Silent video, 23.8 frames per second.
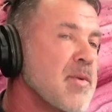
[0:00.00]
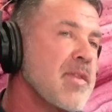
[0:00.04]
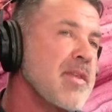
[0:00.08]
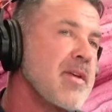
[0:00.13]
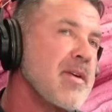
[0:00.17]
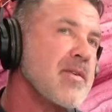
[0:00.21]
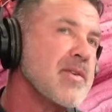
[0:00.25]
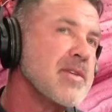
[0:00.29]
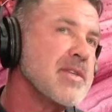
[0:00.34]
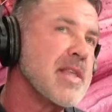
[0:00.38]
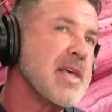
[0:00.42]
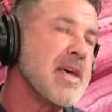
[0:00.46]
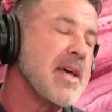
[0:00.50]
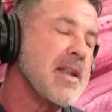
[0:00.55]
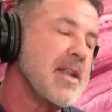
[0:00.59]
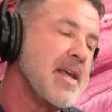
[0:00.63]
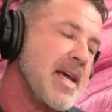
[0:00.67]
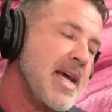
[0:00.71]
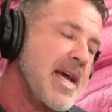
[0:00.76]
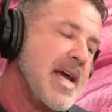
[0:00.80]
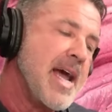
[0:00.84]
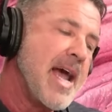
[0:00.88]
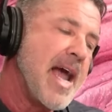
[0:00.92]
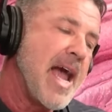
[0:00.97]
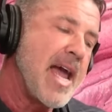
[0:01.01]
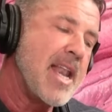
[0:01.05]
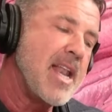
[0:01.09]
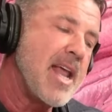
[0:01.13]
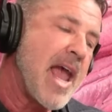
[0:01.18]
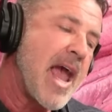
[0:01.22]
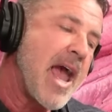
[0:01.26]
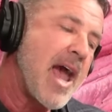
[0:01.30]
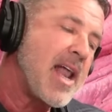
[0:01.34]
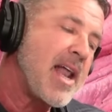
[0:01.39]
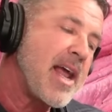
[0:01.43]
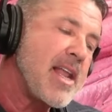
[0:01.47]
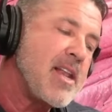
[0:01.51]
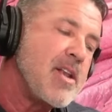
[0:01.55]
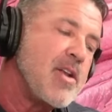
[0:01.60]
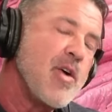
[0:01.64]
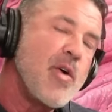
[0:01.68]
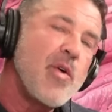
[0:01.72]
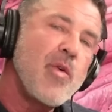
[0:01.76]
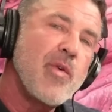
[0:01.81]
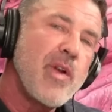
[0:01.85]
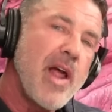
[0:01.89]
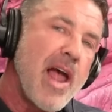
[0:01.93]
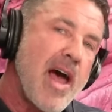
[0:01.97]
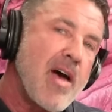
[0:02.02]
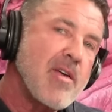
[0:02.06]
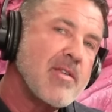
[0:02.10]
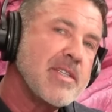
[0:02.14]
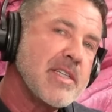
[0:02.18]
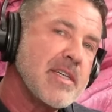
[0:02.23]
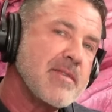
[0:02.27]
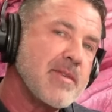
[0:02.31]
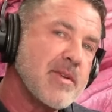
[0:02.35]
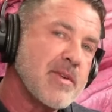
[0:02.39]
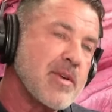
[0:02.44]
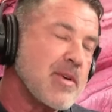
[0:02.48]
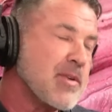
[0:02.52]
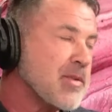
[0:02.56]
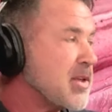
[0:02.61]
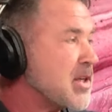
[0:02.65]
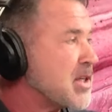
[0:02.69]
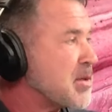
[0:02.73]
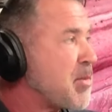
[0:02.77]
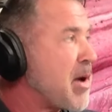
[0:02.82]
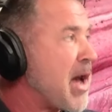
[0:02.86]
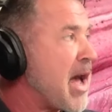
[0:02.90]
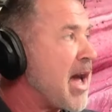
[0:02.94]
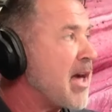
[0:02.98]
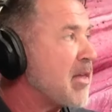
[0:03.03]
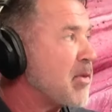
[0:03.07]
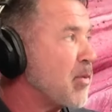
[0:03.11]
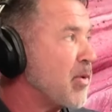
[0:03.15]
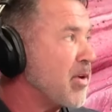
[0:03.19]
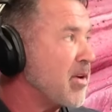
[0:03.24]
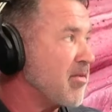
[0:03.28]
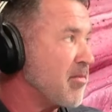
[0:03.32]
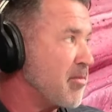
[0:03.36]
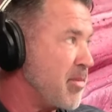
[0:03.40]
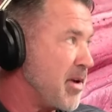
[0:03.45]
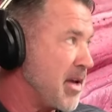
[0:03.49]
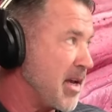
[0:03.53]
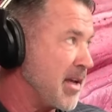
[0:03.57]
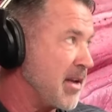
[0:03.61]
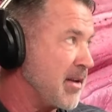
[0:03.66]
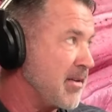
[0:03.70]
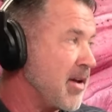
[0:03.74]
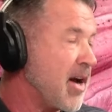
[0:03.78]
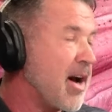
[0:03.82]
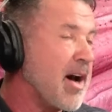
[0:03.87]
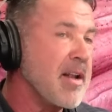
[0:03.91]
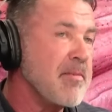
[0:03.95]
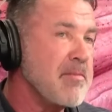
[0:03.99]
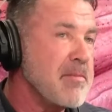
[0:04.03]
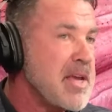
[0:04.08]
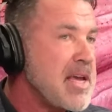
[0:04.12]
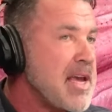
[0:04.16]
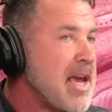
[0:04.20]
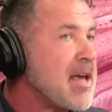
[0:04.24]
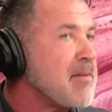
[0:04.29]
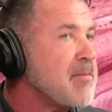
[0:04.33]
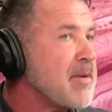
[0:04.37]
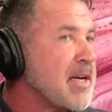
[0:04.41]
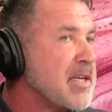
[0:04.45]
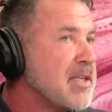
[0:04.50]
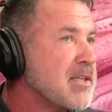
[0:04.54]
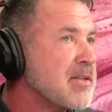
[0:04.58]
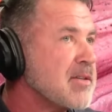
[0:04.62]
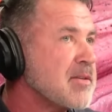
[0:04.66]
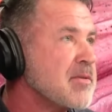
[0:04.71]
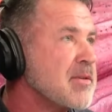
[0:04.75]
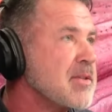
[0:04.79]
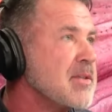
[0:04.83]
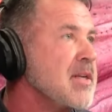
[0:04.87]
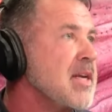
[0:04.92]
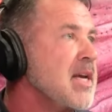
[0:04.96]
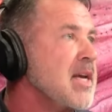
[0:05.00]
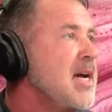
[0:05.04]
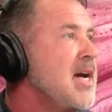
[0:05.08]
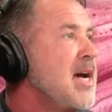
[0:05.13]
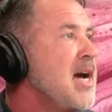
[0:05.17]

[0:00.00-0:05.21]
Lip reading: you, is that had I known how difficult this path would have been on me and my children,